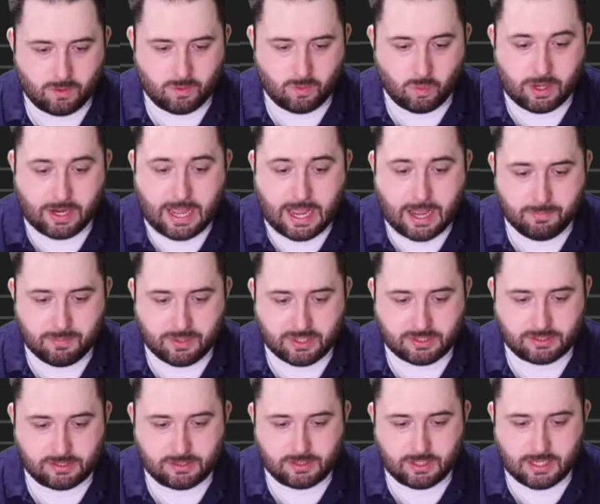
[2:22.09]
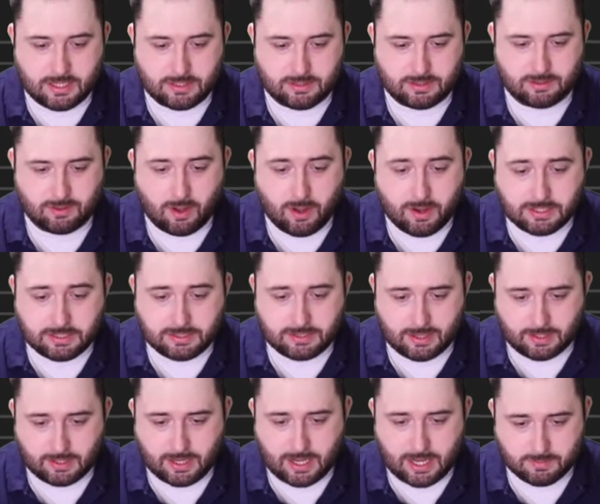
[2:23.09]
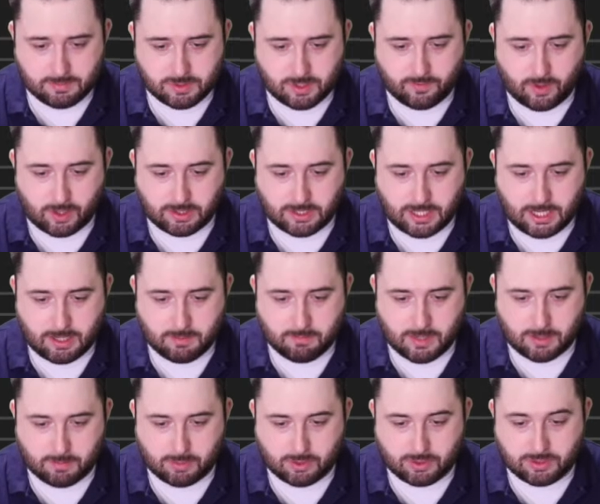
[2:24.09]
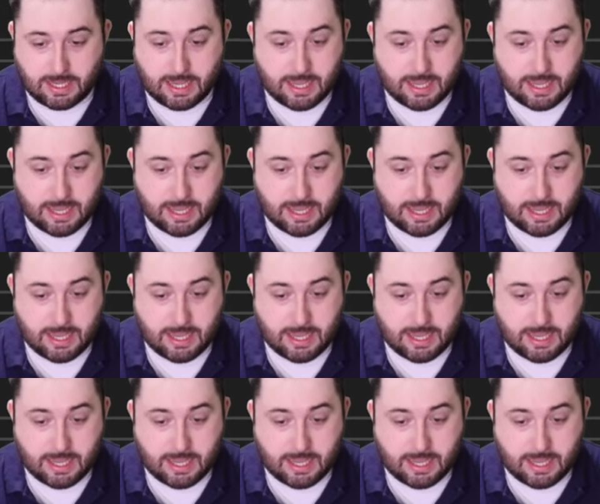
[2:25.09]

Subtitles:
What happens is as long as the names of our data members